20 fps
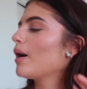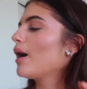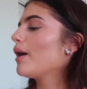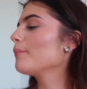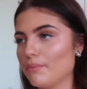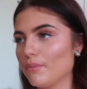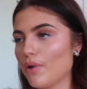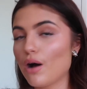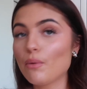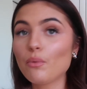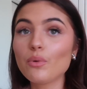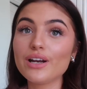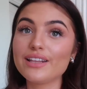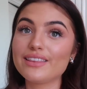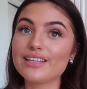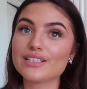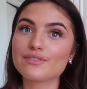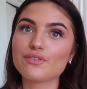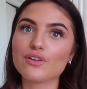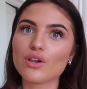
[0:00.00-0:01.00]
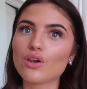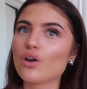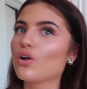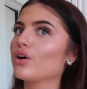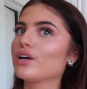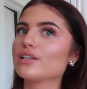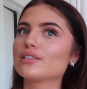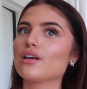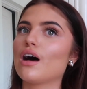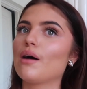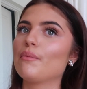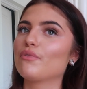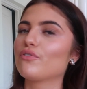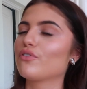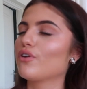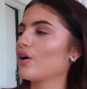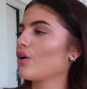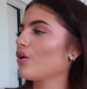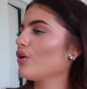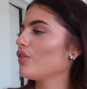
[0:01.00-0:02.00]
But I wanted these for the longest time
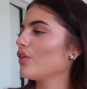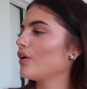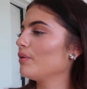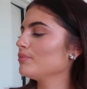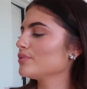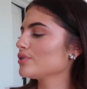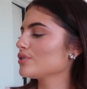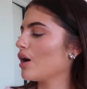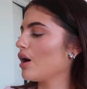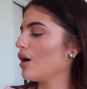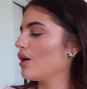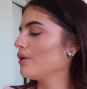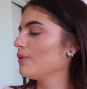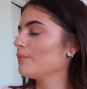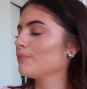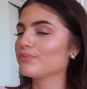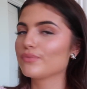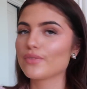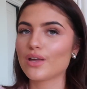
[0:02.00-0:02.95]
before I got them, so